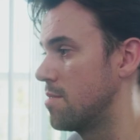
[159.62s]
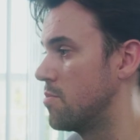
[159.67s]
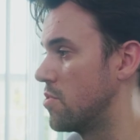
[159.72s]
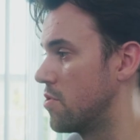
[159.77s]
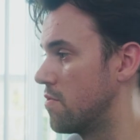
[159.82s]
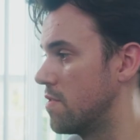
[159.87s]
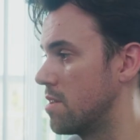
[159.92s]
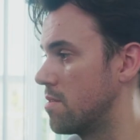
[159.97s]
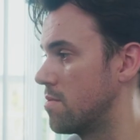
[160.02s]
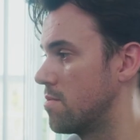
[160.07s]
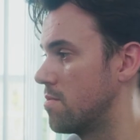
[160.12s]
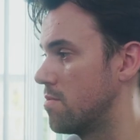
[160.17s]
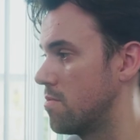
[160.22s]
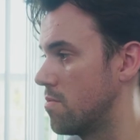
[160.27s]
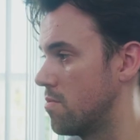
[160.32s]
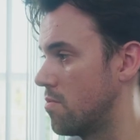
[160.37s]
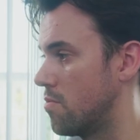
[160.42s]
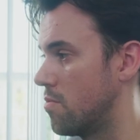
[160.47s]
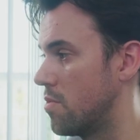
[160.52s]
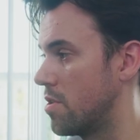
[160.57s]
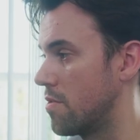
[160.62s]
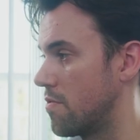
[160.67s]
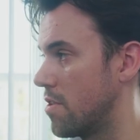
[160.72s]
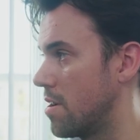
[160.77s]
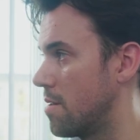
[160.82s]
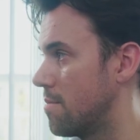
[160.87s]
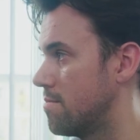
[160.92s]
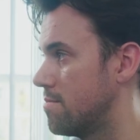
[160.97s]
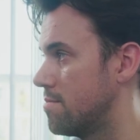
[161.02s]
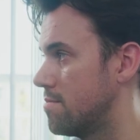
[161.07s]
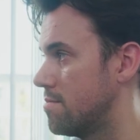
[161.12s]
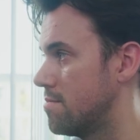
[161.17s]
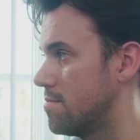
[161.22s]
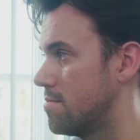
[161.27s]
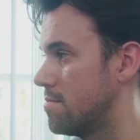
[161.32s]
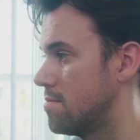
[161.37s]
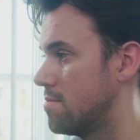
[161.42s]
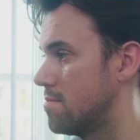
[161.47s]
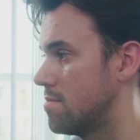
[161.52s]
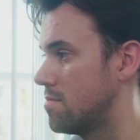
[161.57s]
can move it
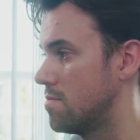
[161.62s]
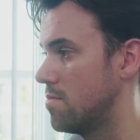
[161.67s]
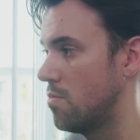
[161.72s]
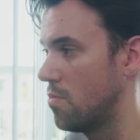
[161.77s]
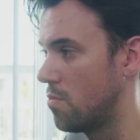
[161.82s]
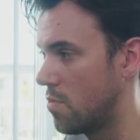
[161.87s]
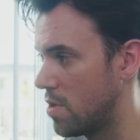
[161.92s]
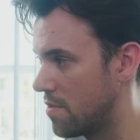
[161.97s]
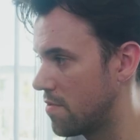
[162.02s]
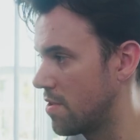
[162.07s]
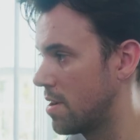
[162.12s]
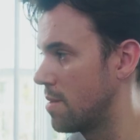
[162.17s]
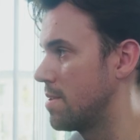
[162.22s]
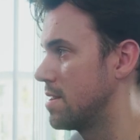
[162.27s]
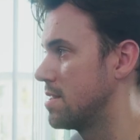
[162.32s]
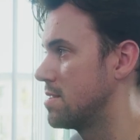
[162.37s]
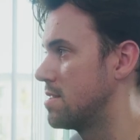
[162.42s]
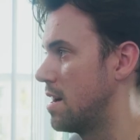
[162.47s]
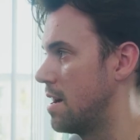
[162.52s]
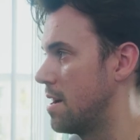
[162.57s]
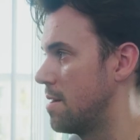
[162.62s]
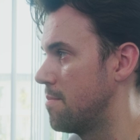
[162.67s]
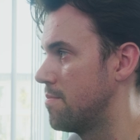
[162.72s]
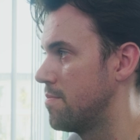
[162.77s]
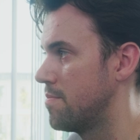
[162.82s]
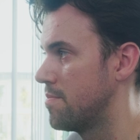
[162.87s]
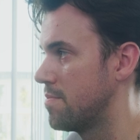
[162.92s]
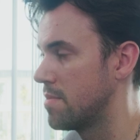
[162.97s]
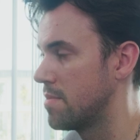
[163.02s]
1 frame at a time,